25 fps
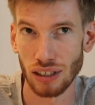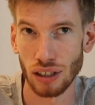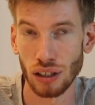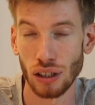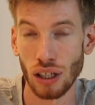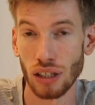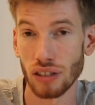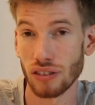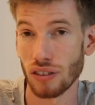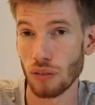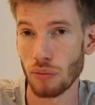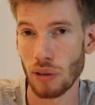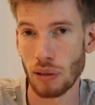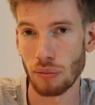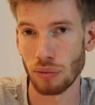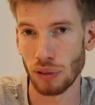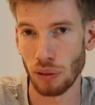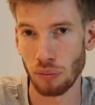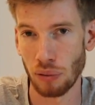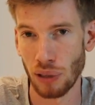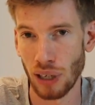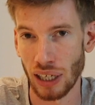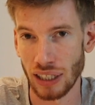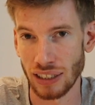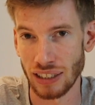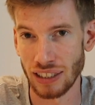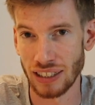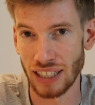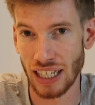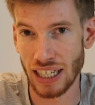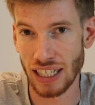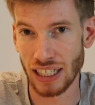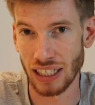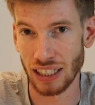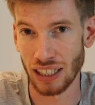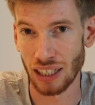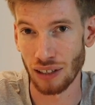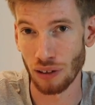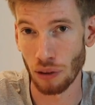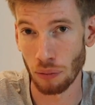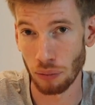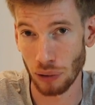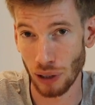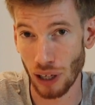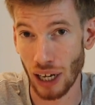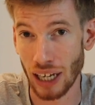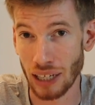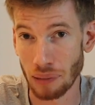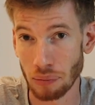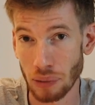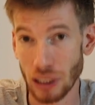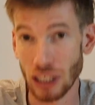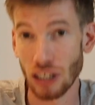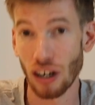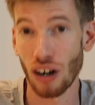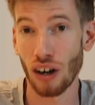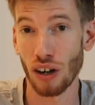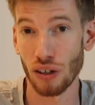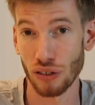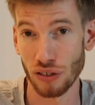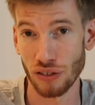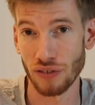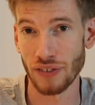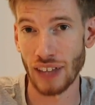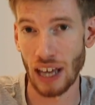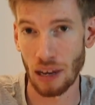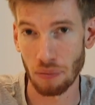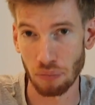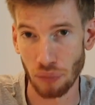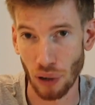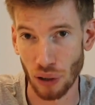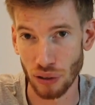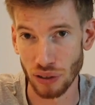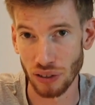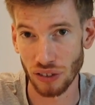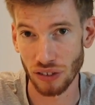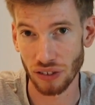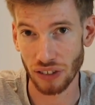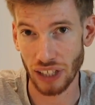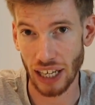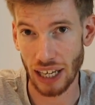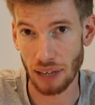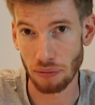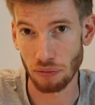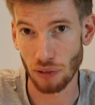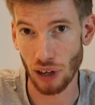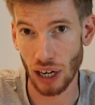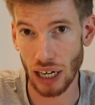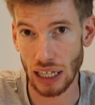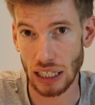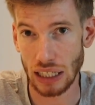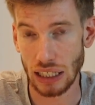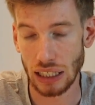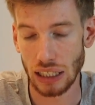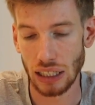lots of people applying to Deakin are applying because of that bonus scheme, right?